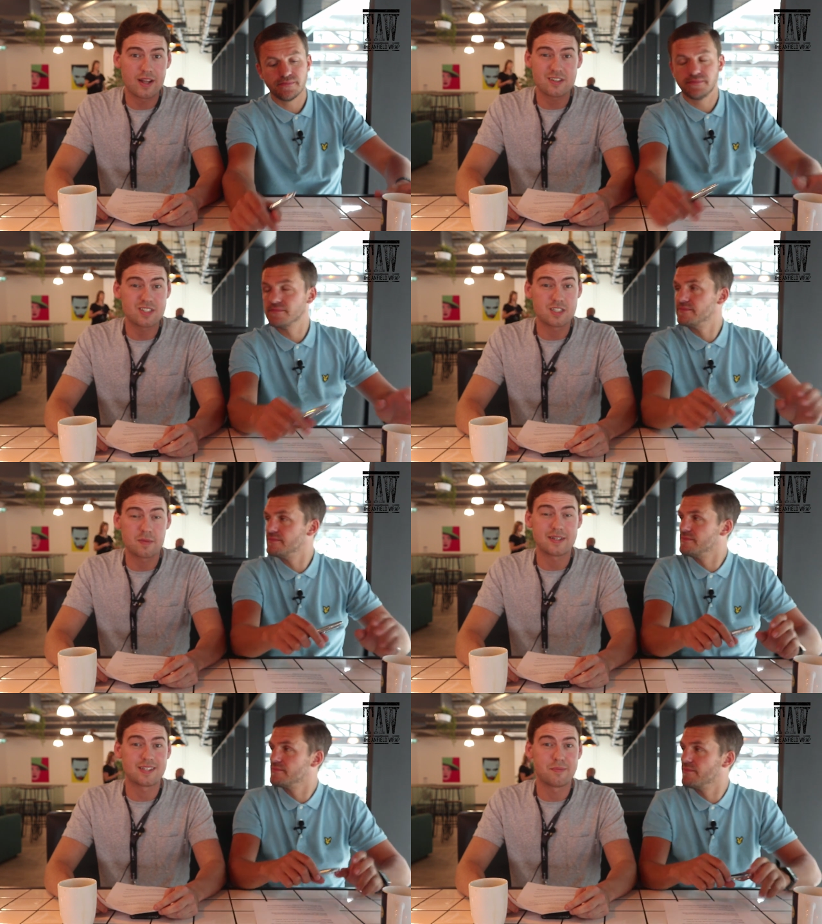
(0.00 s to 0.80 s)
Speaker 1: Jordan
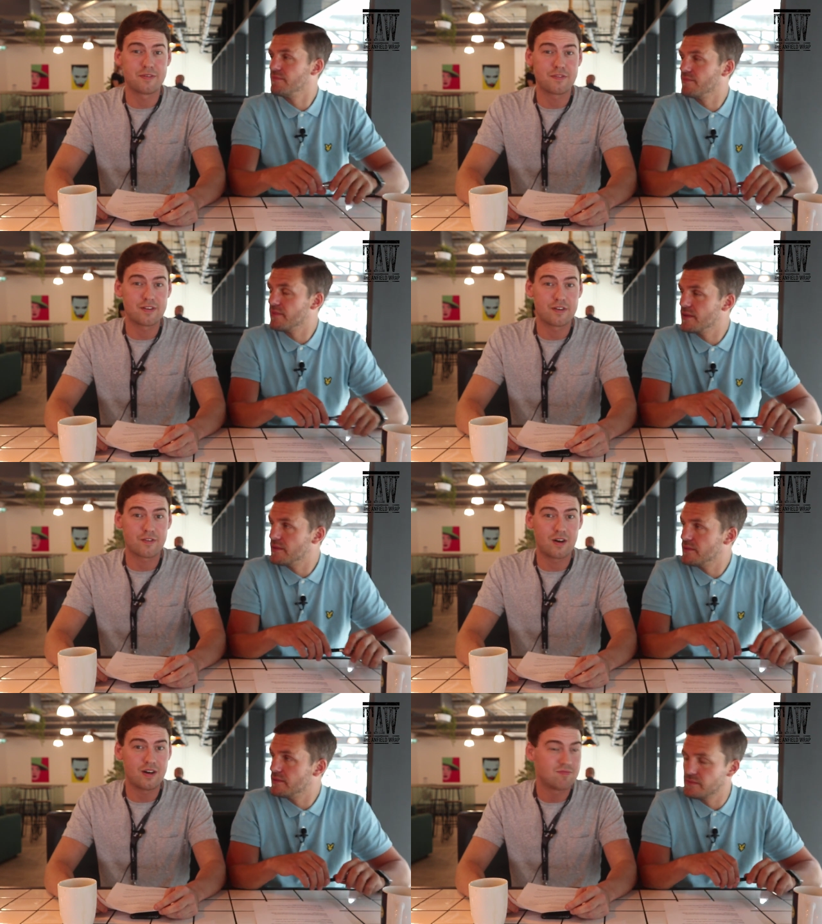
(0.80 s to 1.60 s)
Henderson's the best centre
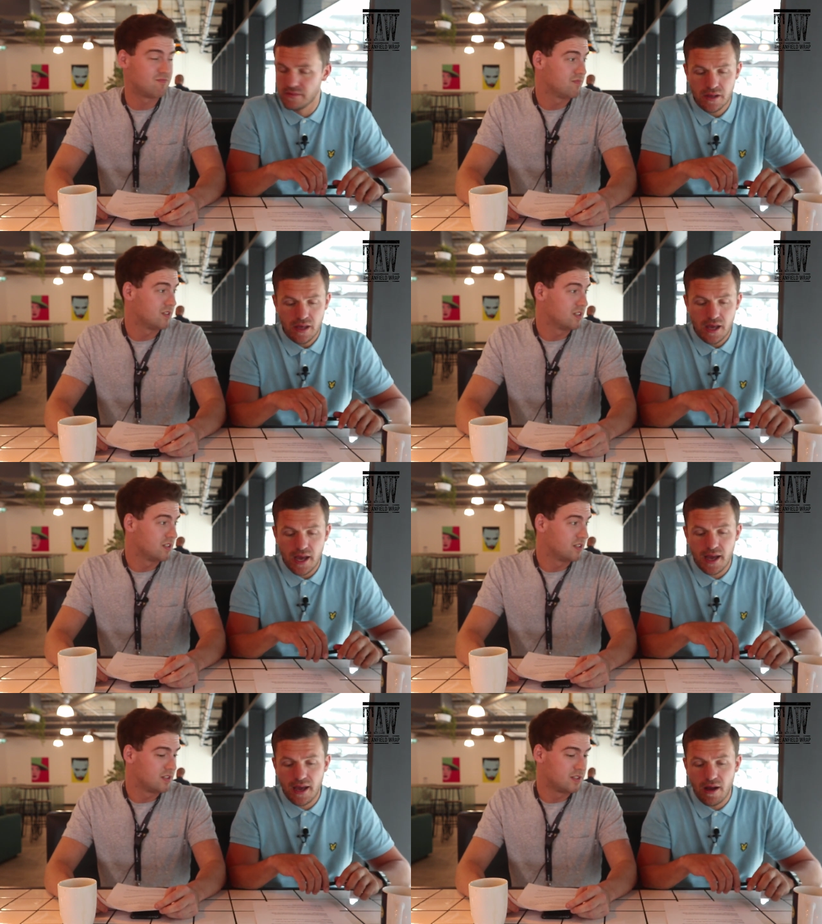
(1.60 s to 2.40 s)
midfielder you've got.
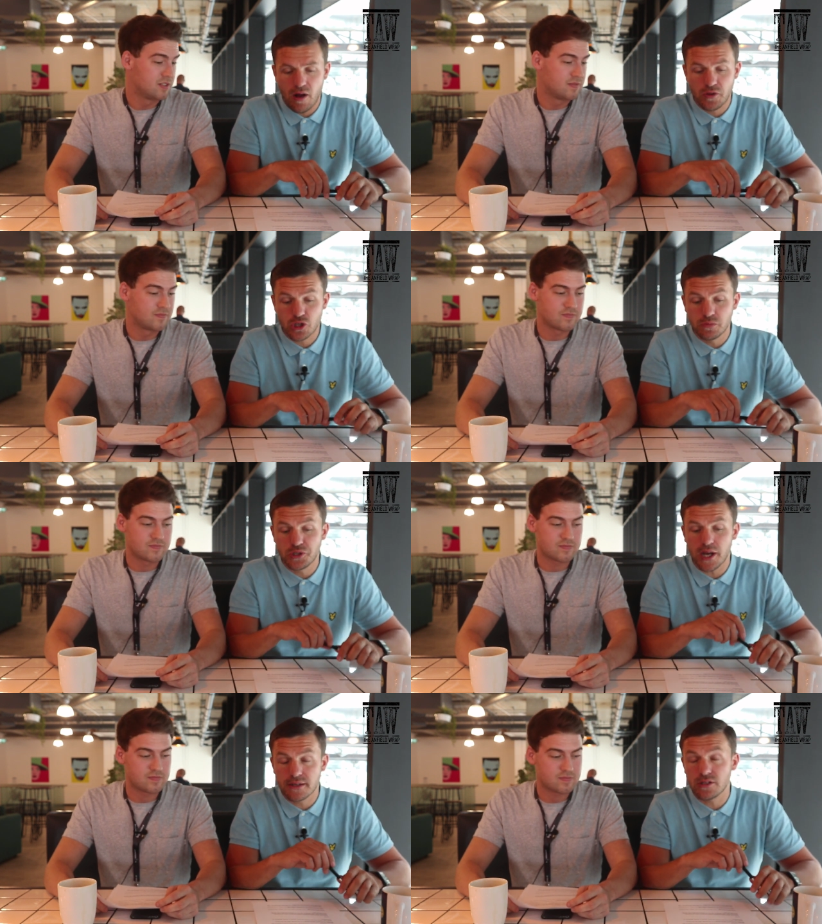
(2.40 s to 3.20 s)
Speaker 2: On the
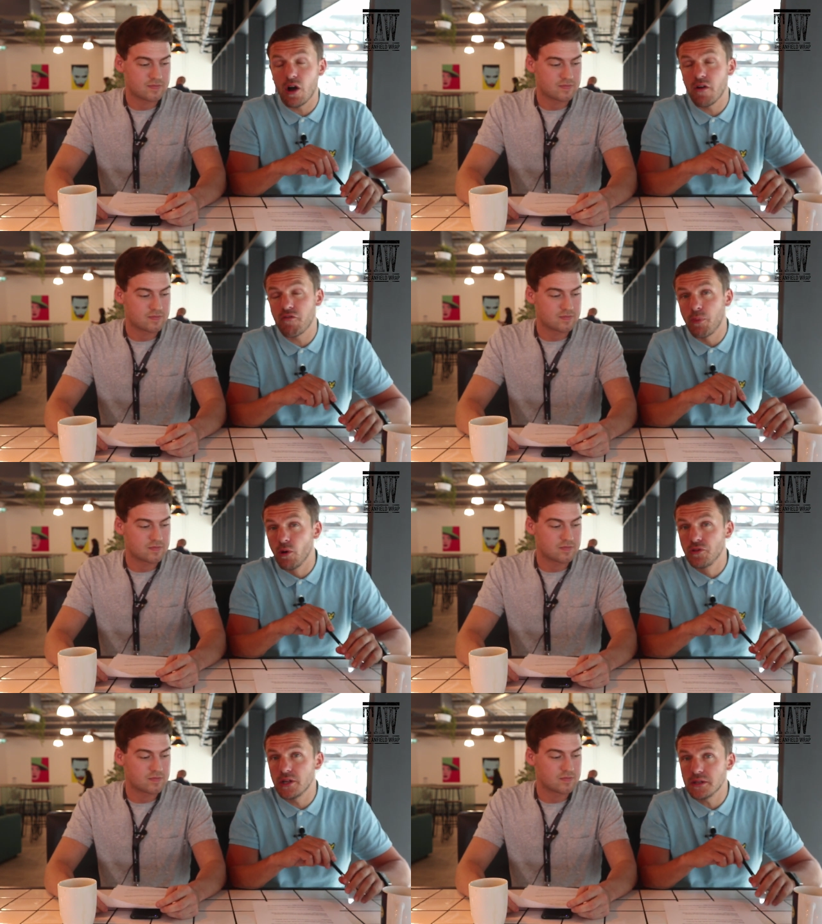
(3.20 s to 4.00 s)
subject of
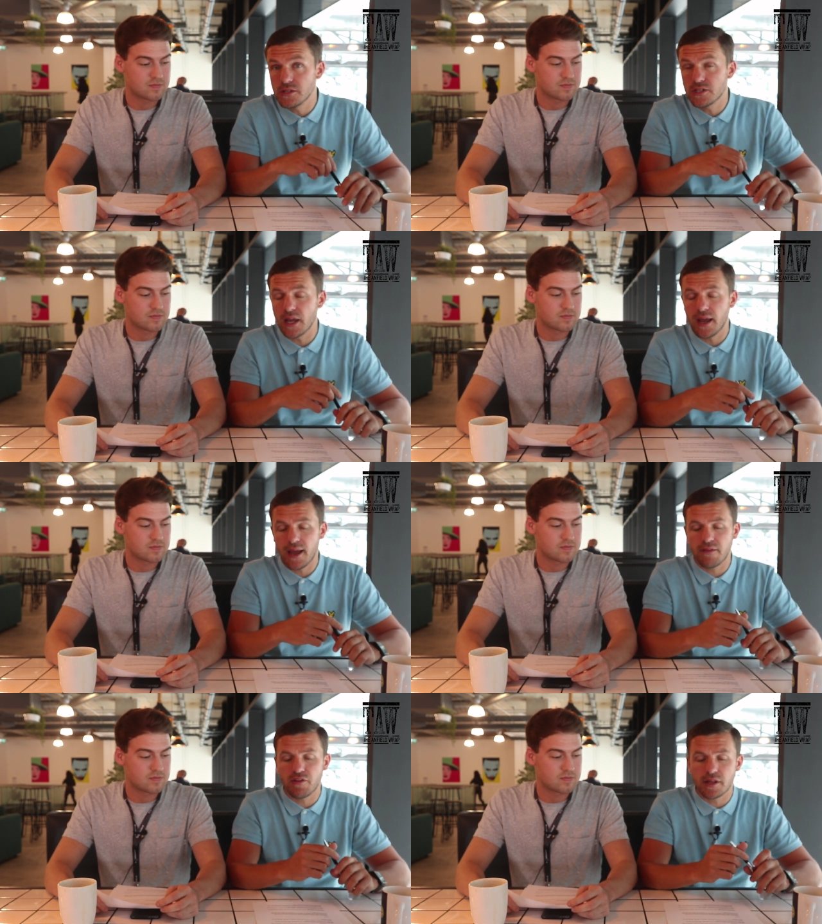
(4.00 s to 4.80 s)
pundits,
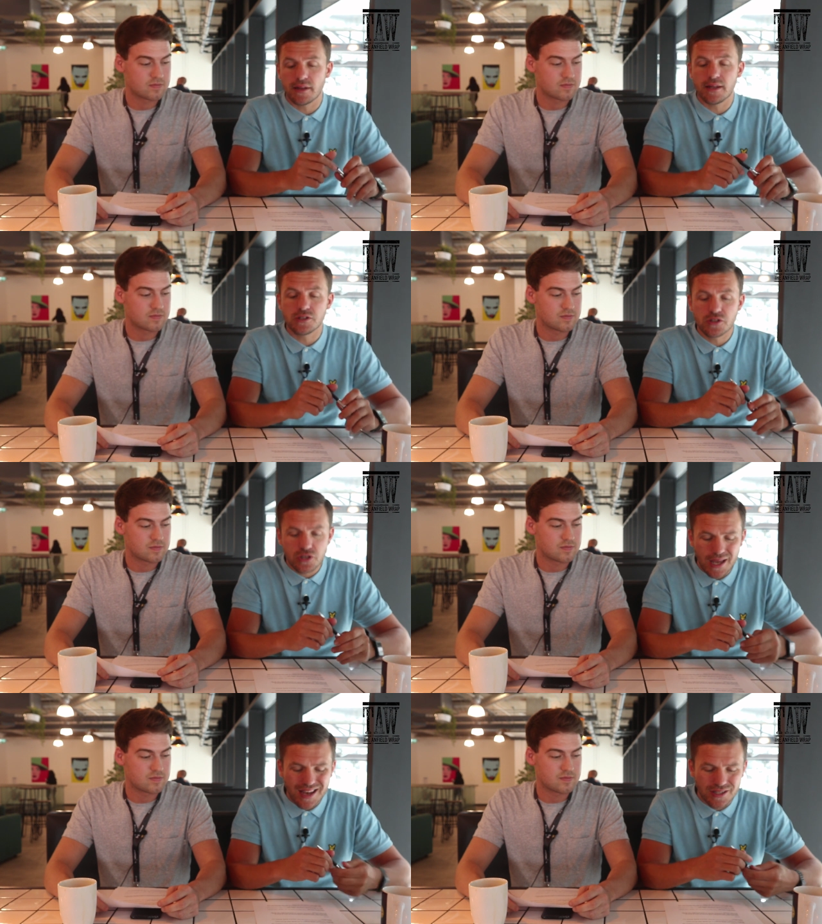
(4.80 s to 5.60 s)
if you didn't
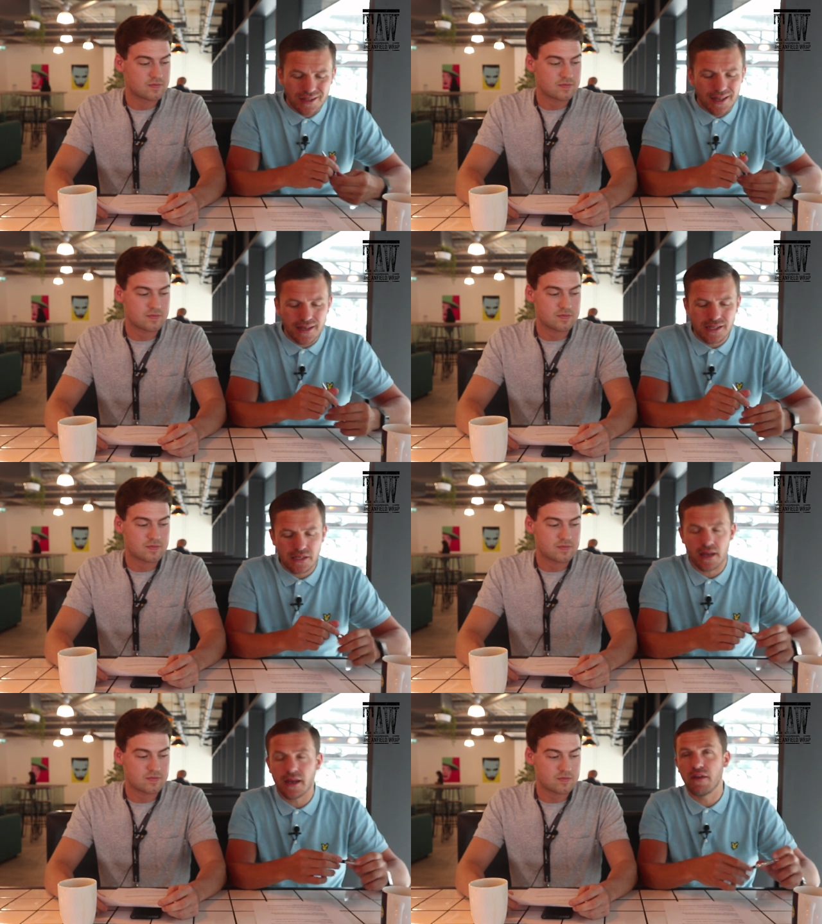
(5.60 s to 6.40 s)
listen to
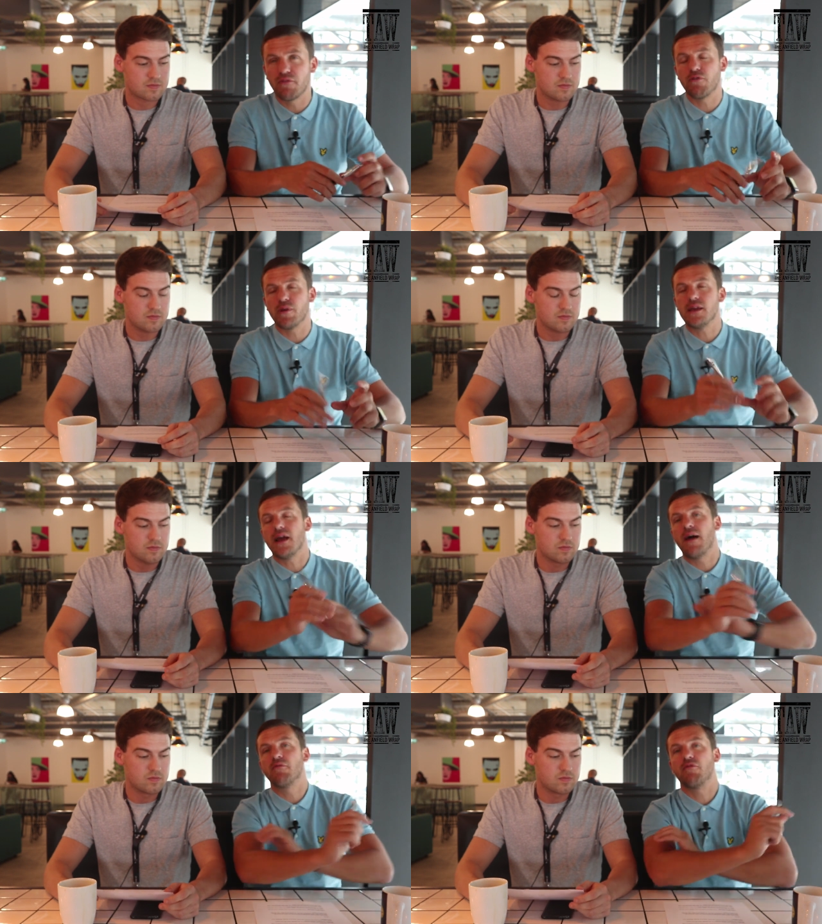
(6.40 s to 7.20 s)
yesterday's
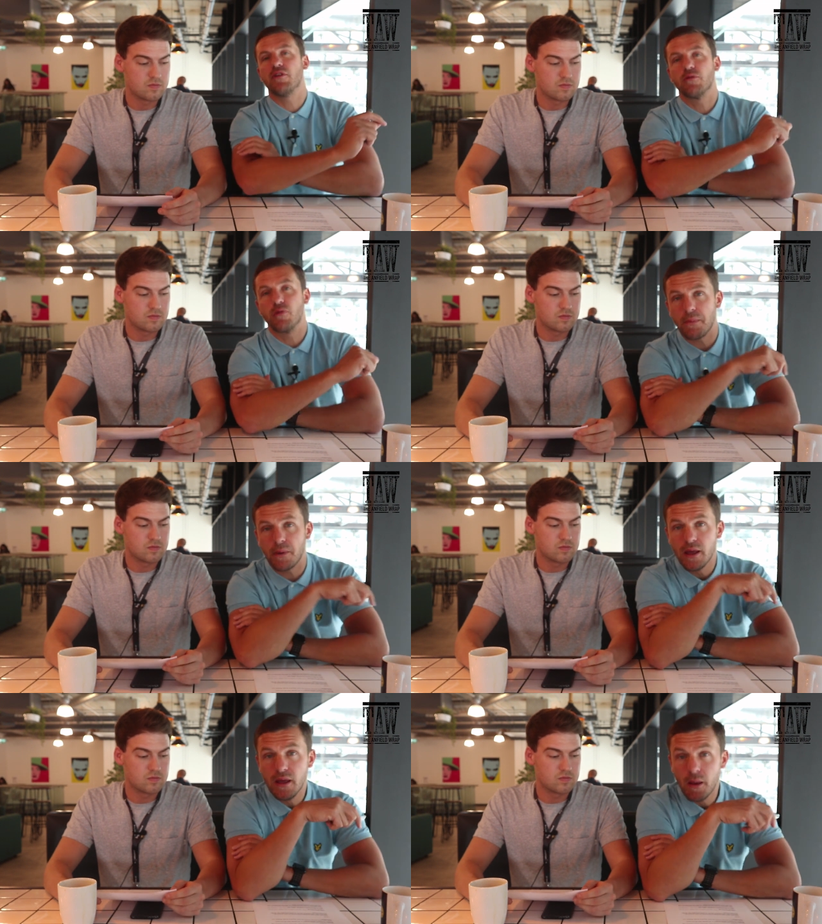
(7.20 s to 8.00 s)
free Anfield Wrap